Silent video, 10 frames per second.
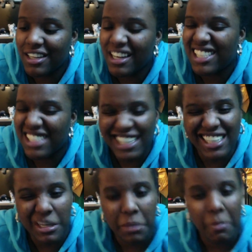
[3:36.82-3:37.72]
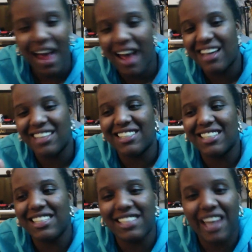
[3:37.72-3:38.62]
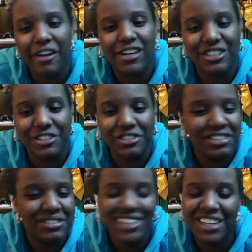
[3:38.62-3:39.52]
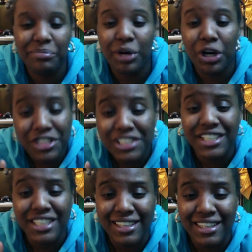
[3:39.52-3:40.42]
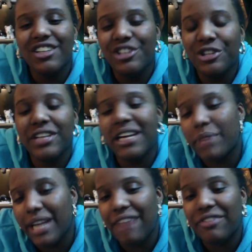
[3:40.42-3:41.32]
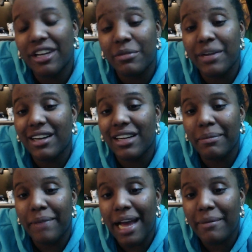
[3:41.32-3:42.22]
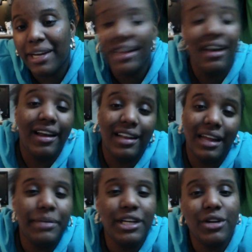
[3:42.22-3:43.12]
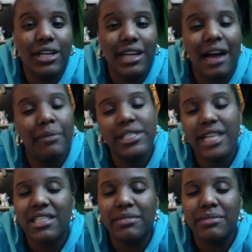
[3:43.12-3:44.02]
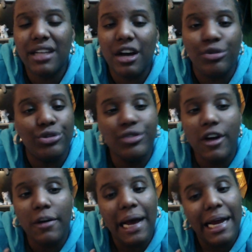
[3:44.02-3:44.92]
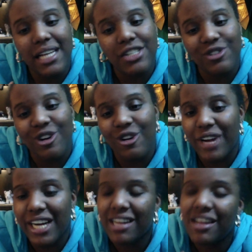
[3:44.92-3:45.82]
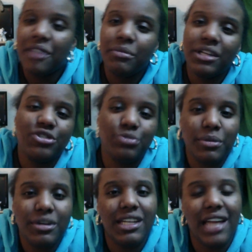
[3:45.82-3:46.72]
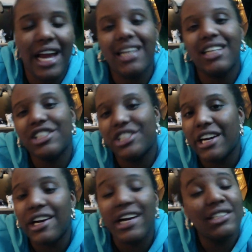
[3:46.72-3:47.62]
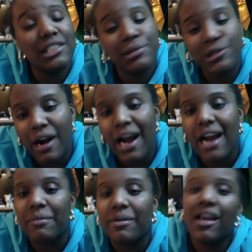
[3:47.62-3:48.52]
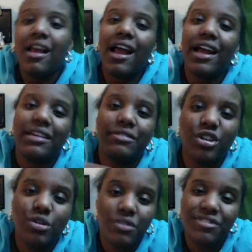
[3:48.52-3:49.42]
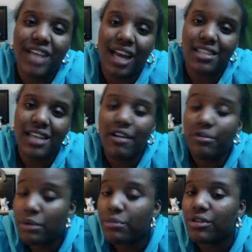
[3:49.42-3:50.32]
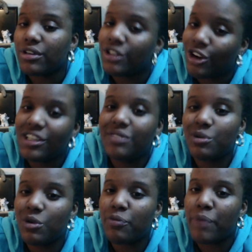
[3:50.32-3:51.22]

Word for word: see them as these characters personally. Do you think Ben Affleck will make a good Batman? Let me know in the comment section below. You know my answer already. Please remember to like, share, and subscribe. And even though the wolf has got a scat, remember, long live the wolf